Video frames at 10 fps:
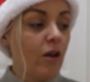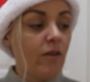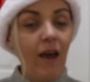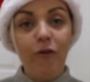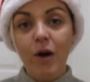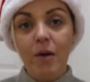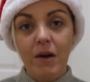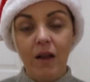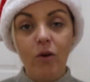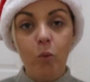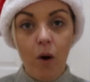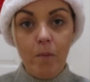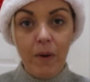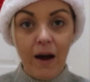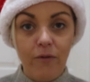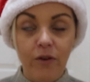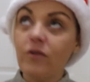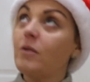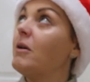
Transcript: because everywhere at the minute they're £1.50.